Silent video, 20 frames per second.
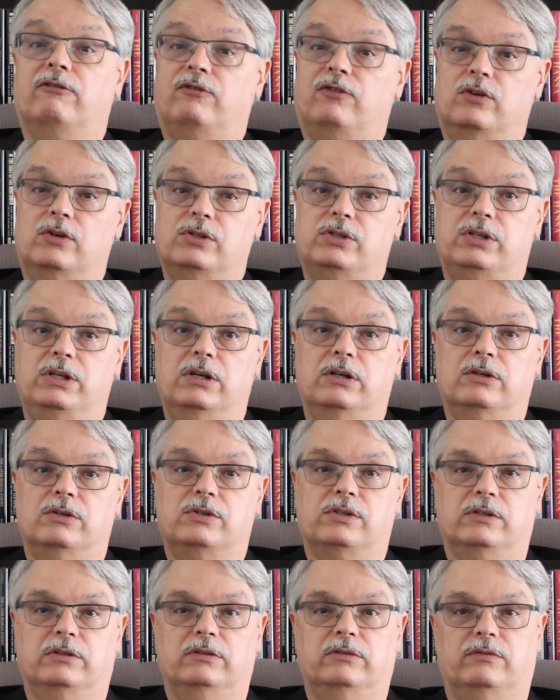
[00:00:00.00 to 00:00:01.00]
first
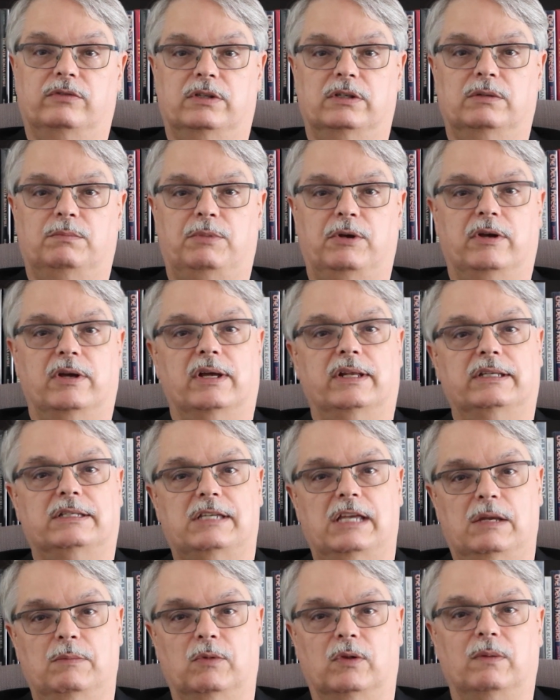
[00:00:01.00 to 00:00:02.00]
years of the periodic
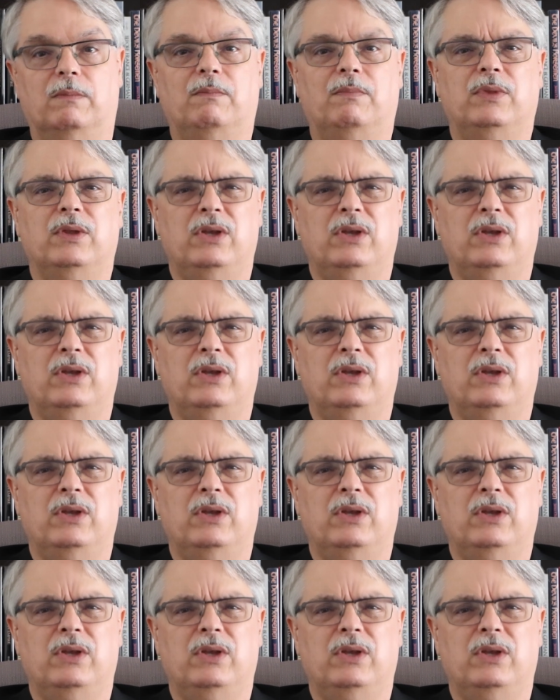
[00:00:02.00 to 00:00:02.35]
table.